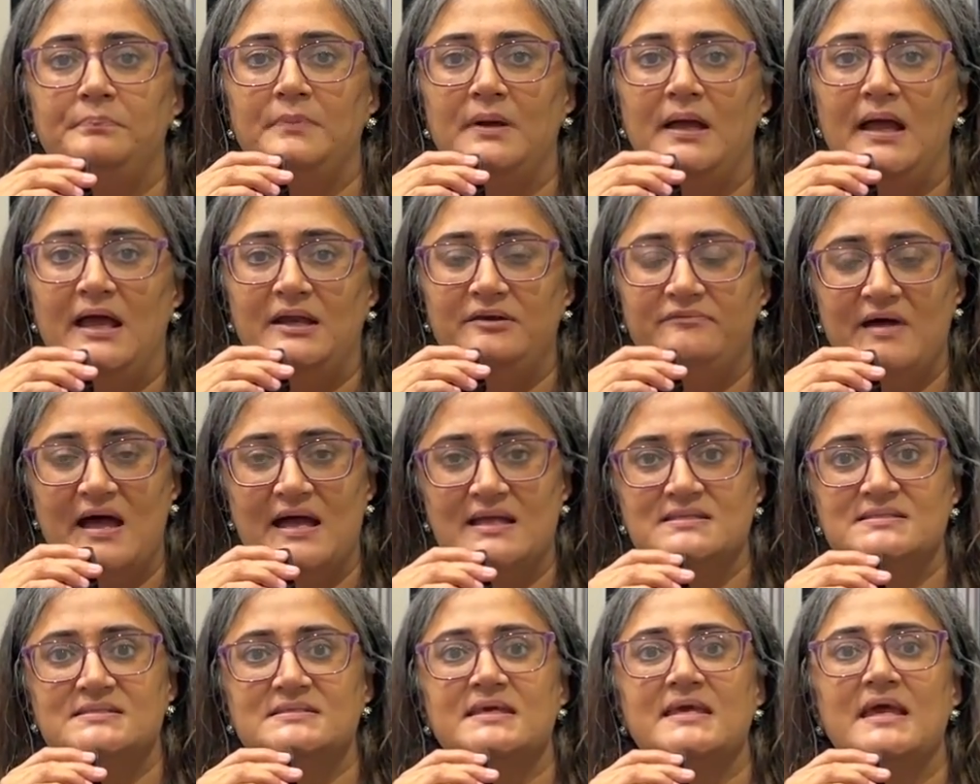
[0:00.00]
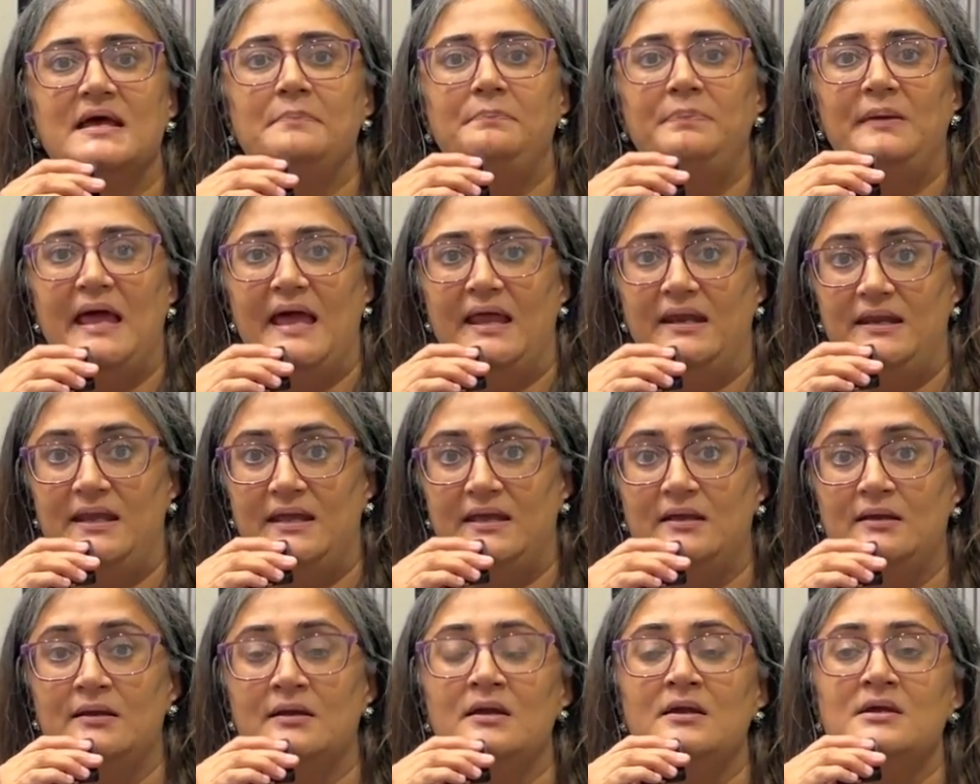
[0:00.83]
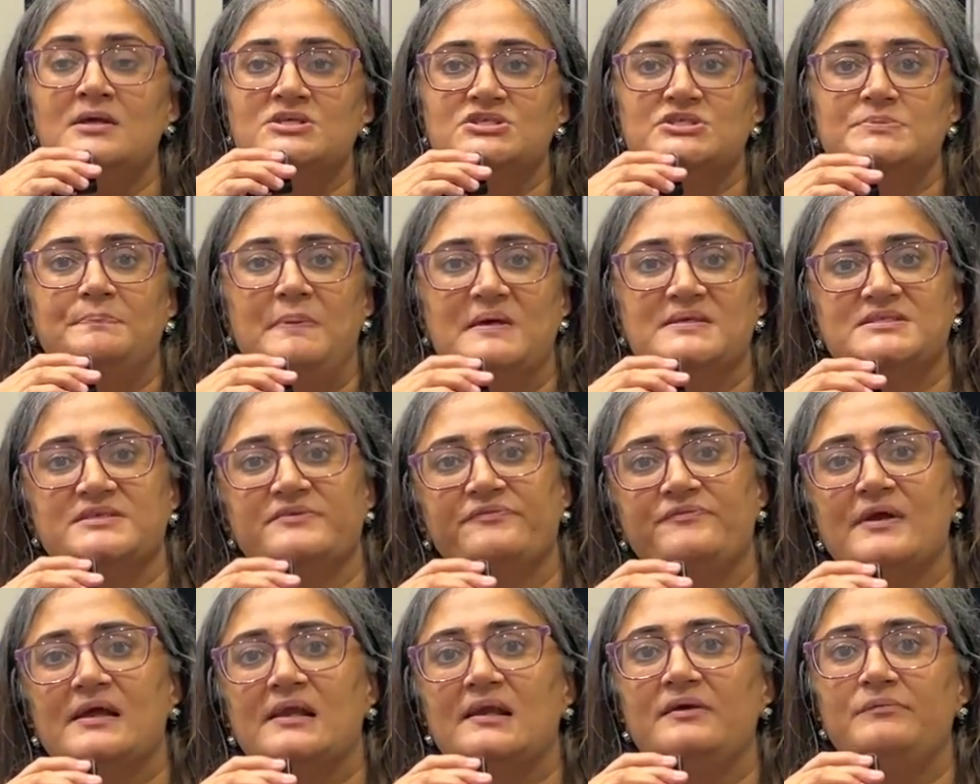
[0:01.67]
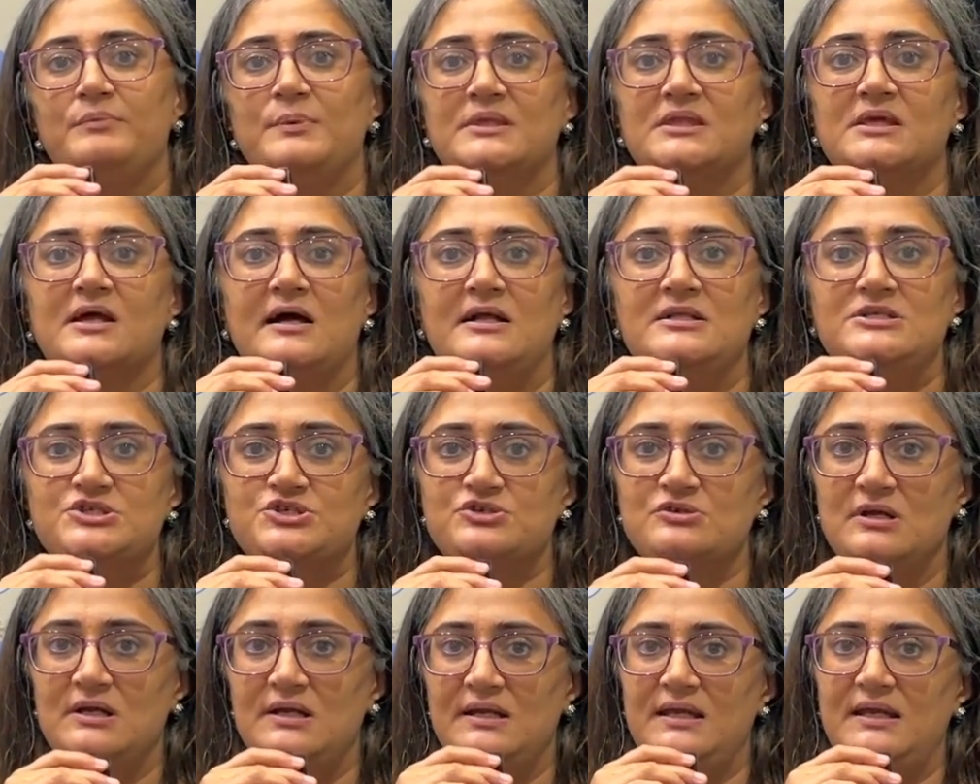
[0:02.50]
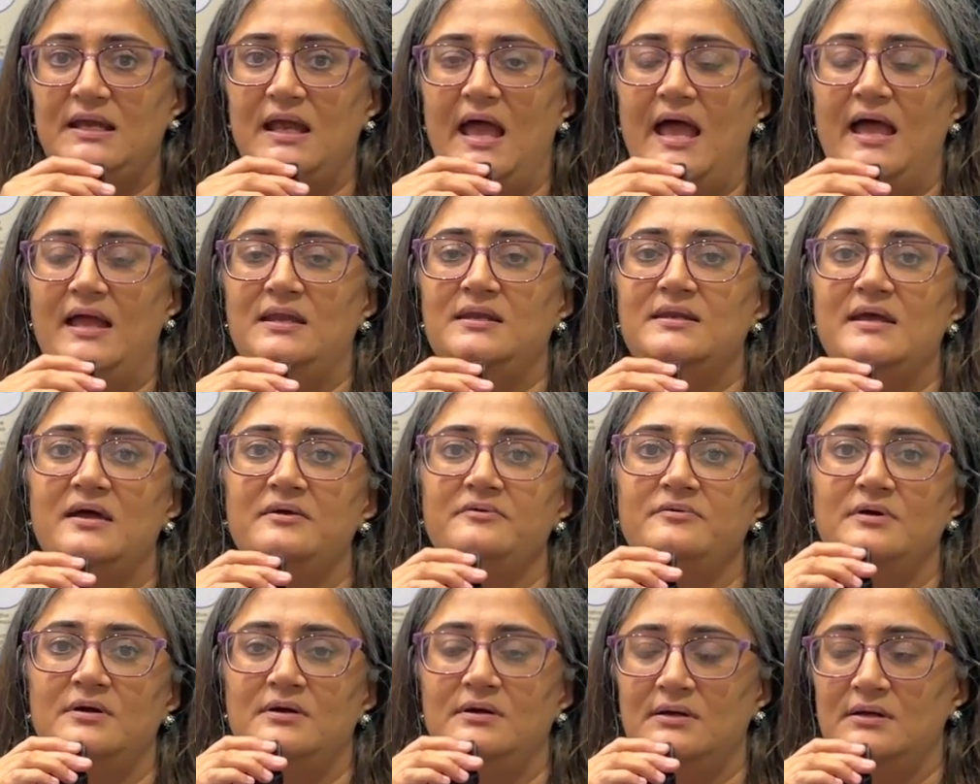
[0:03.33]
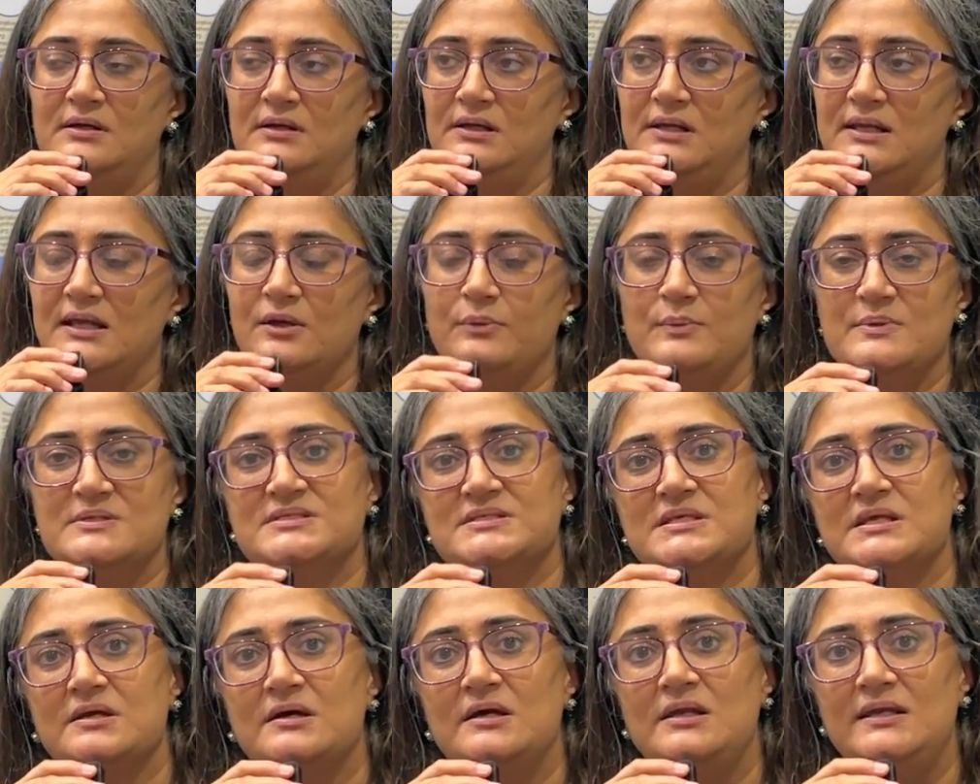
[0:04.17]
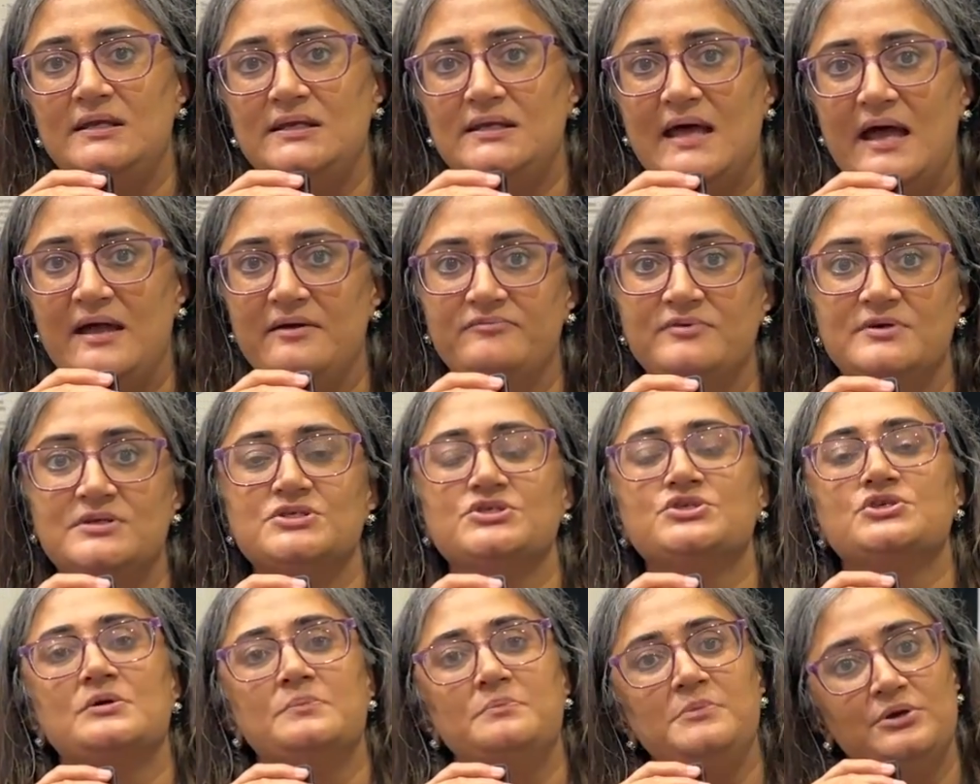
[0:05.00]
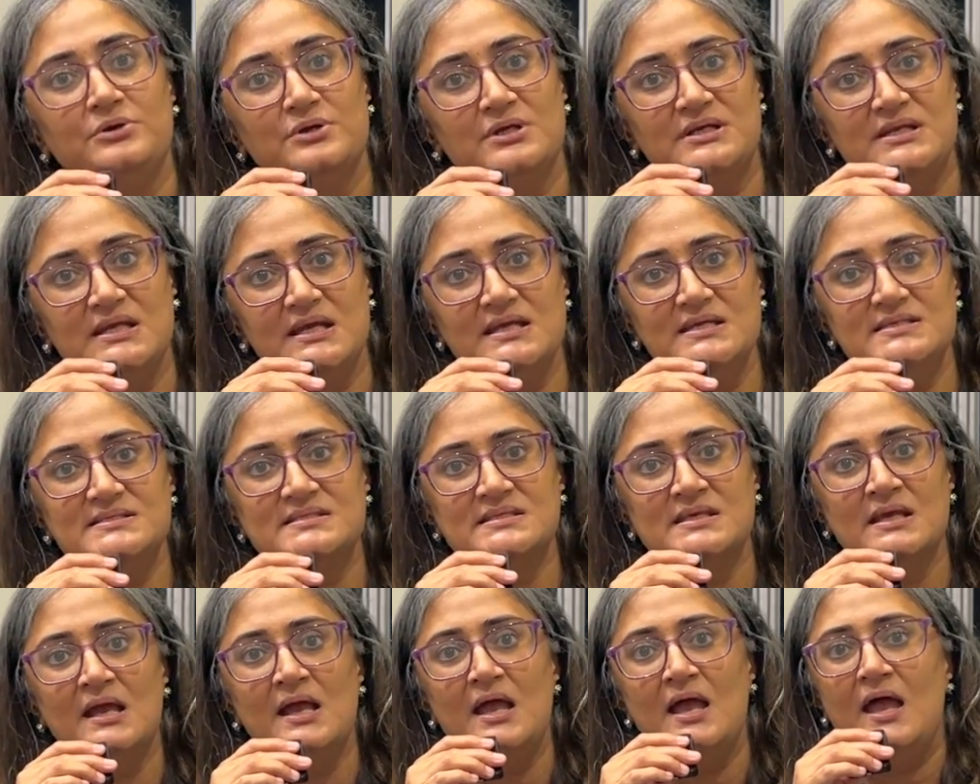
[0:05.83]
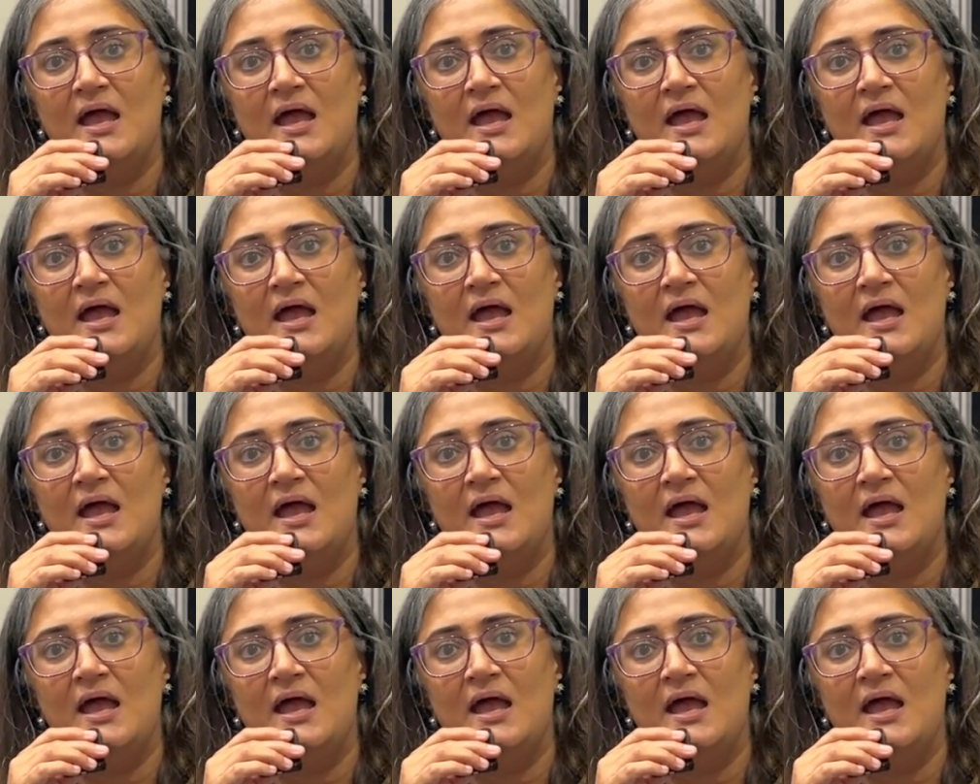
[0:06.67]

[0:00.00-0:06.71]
advanced care planning specifically with culturally and linguistically diverse communities,